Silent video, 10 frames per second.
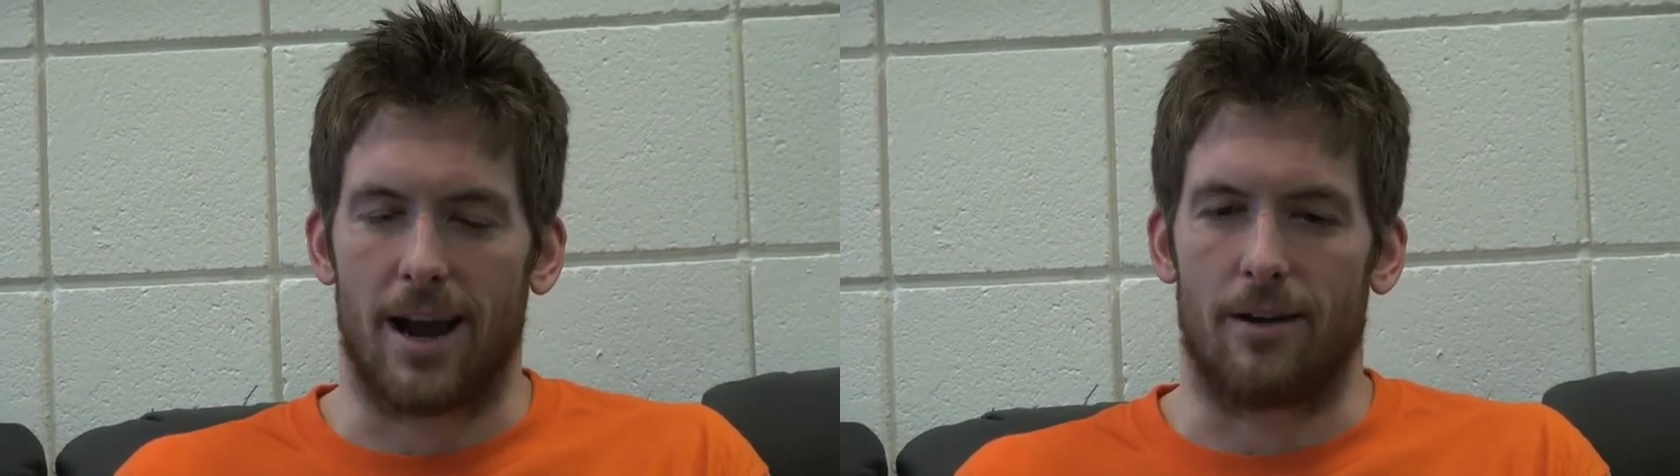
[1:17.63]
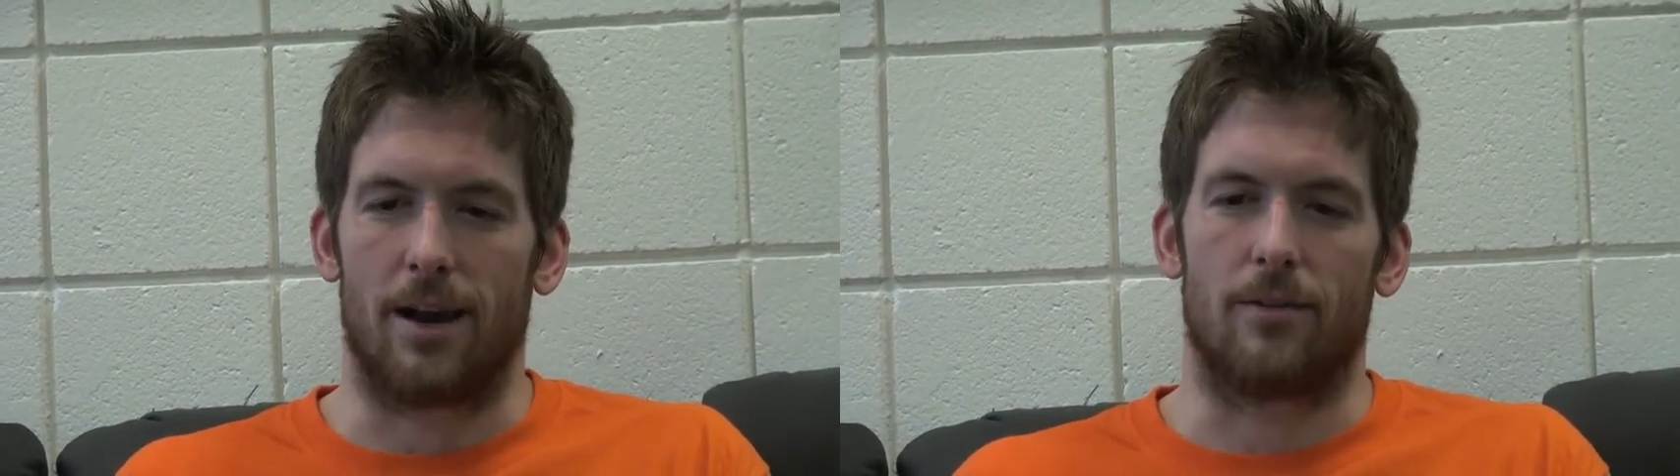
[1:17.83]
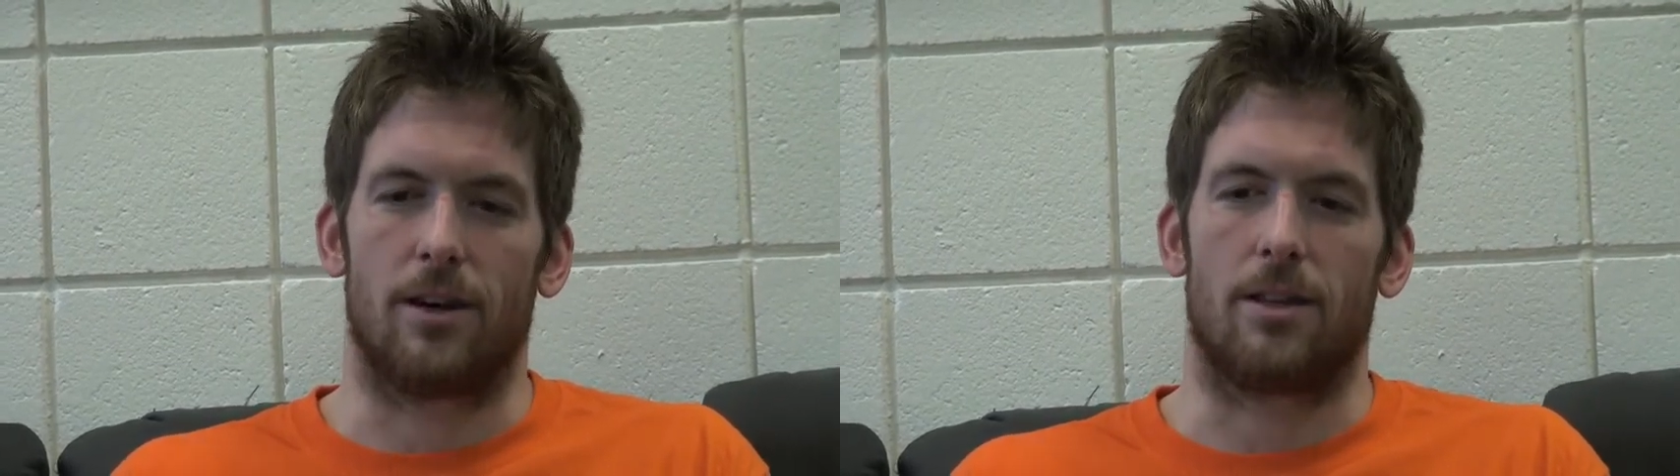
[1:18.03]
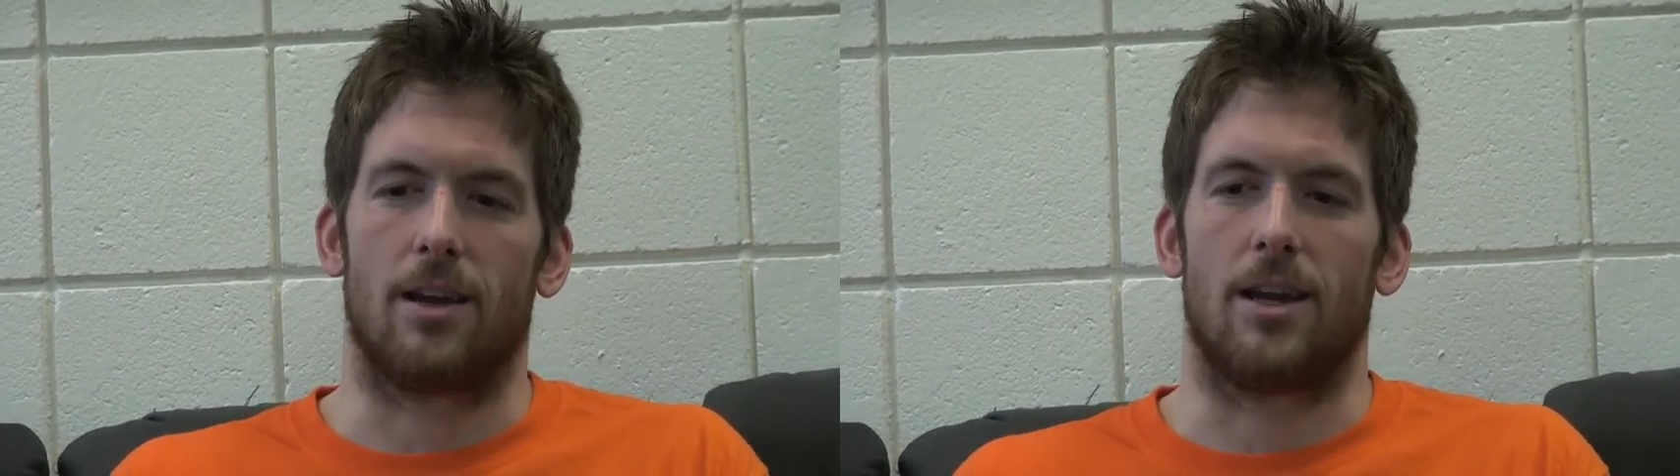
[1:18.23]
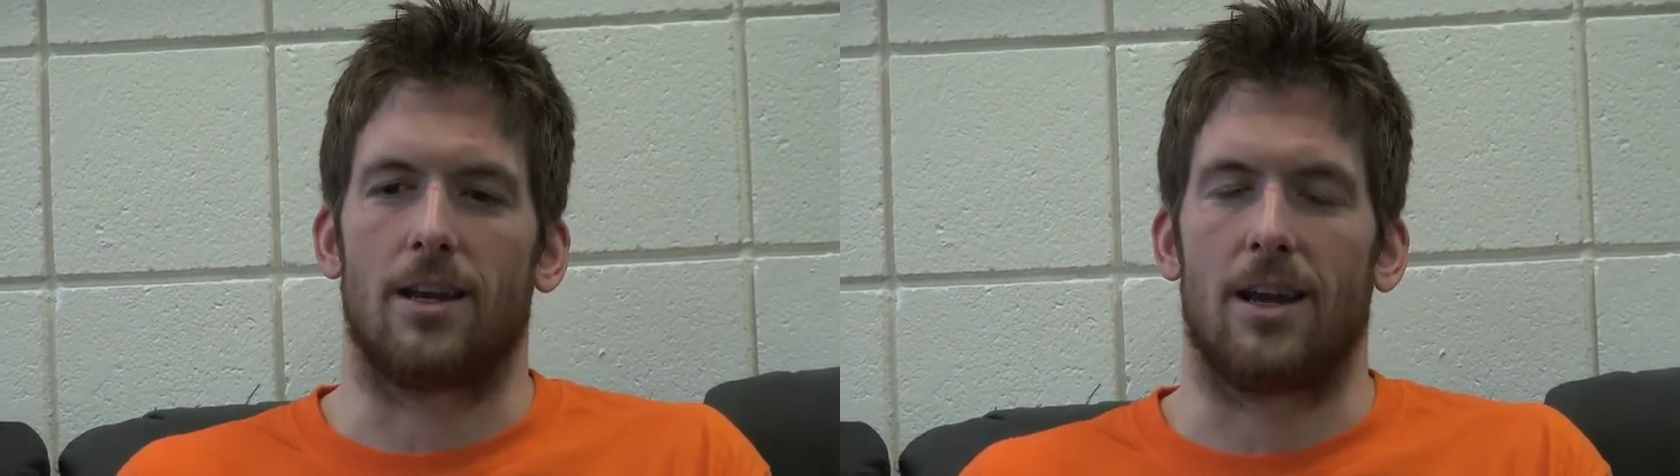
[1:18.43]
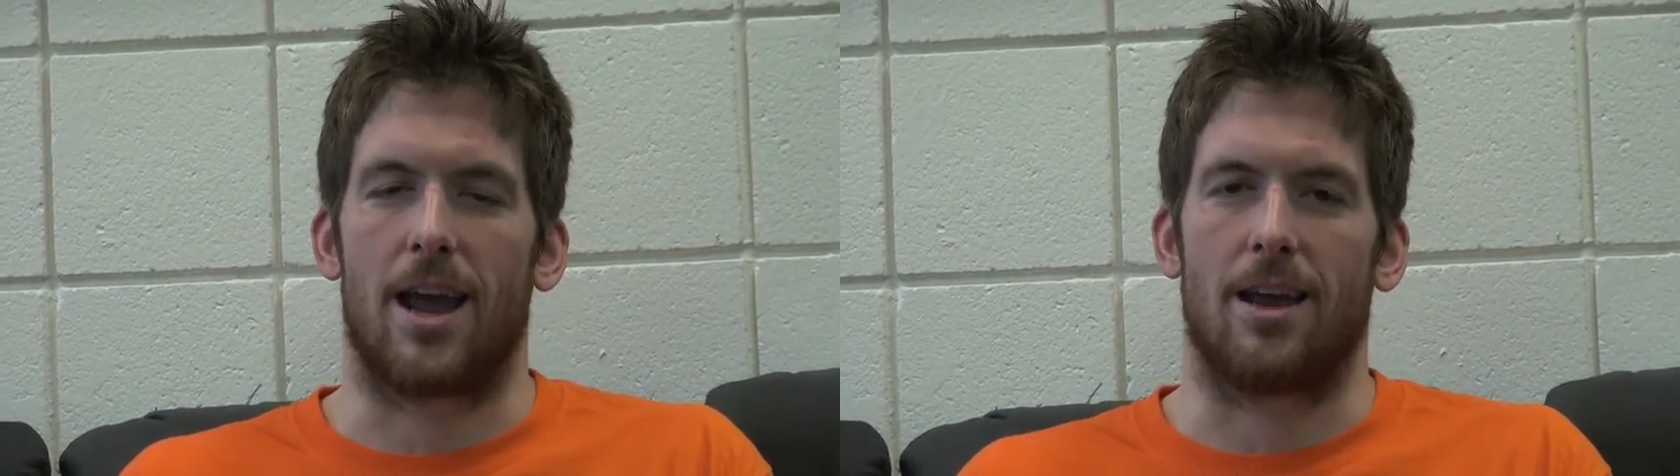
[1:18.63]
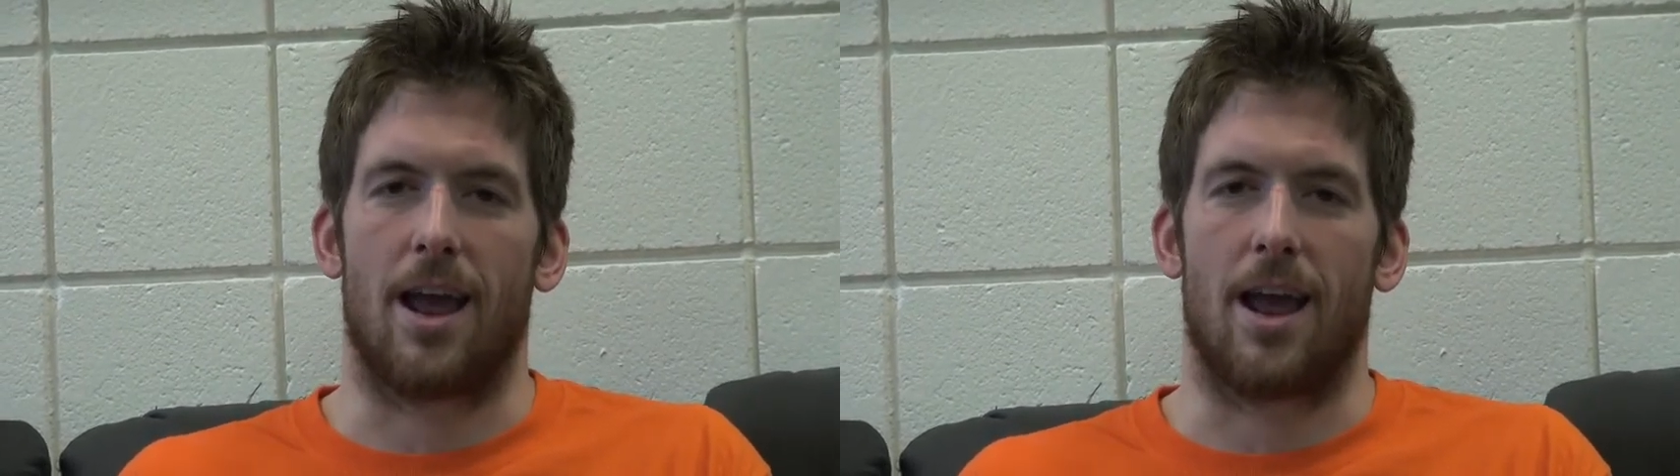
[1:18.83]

out everything and,